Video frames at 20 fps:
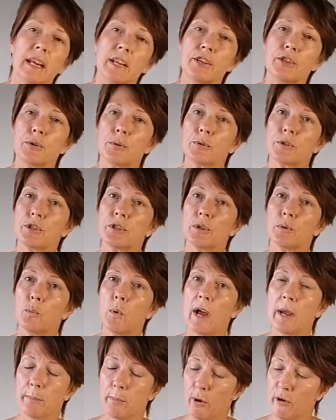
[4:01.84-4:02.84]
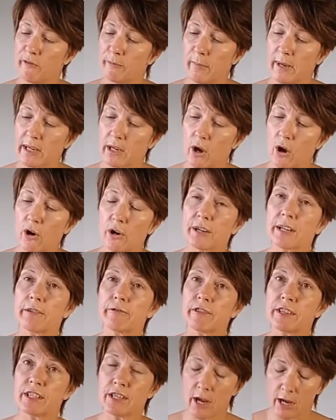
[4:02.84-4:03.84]
sure to wipe off my card every
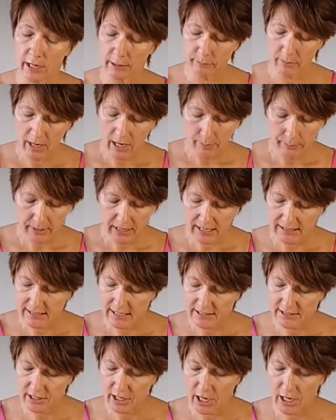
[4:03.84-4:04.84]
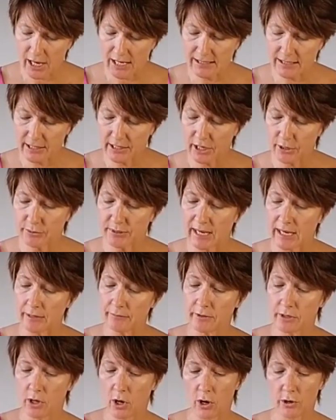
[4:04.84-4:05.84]
time because as, as I go down the
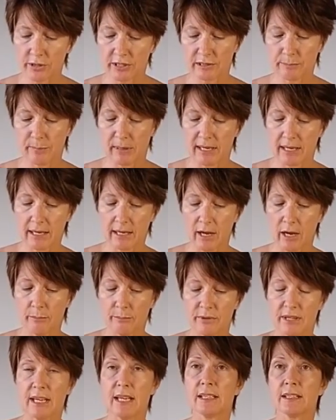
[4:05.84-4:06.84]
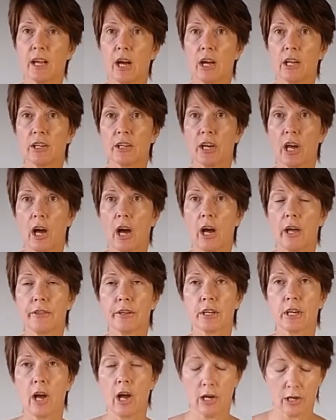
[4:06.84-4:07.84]
card is picking up these other, other
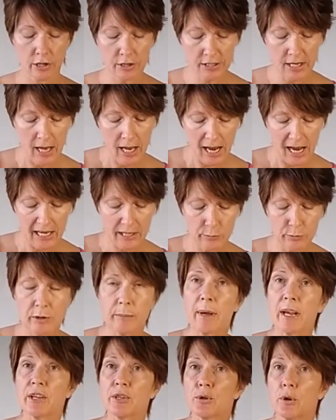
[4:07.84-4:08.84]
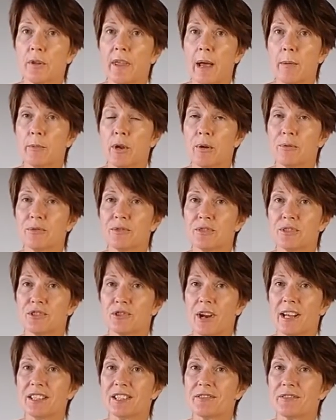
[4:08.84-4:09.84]
colours and I want to make sure that I don't
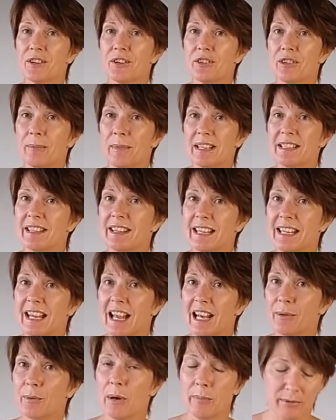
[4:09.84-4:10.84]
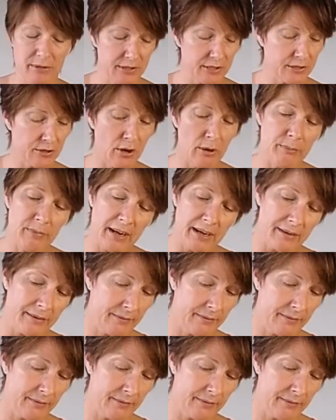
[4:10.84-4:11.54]
transfer them into the yellow up at the top there.